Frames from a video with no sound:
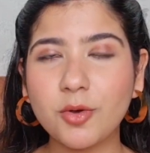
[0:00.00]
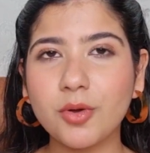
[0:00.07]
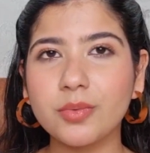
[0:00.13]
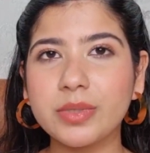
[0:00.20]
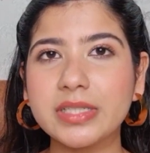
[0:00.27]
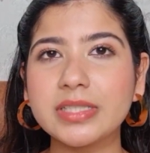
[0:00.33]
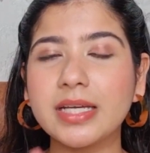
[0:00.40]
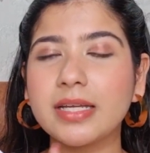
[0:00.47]
Co
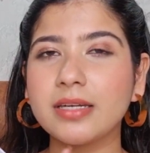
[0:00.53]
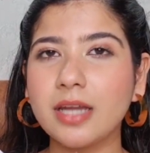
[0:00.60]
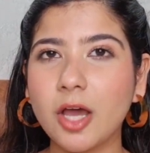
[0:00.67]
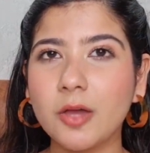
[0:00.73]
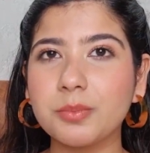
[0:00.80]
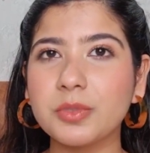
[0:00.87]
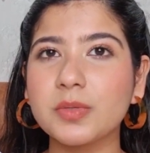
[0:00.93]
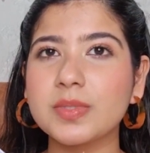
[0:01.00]
one, and now
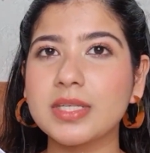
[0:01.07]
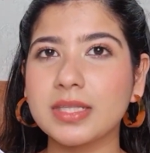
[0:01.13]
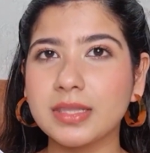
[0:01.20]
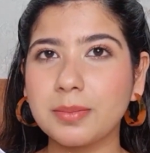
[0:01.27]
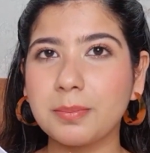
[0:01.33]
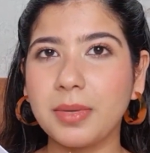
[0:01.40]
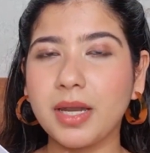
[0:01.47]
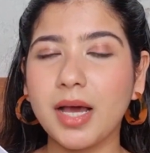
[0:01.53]
I'm using
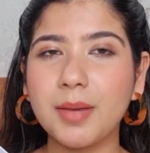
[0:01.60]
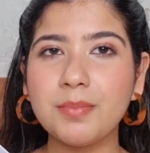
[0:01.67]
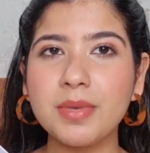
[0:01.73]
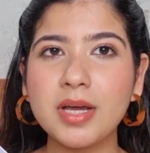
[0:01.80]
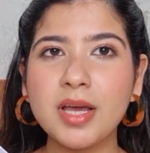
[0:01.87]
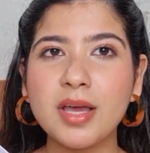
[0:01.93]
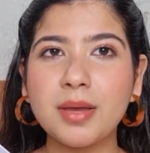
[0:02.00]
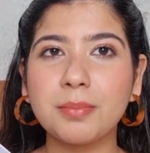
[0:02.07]
the Plum,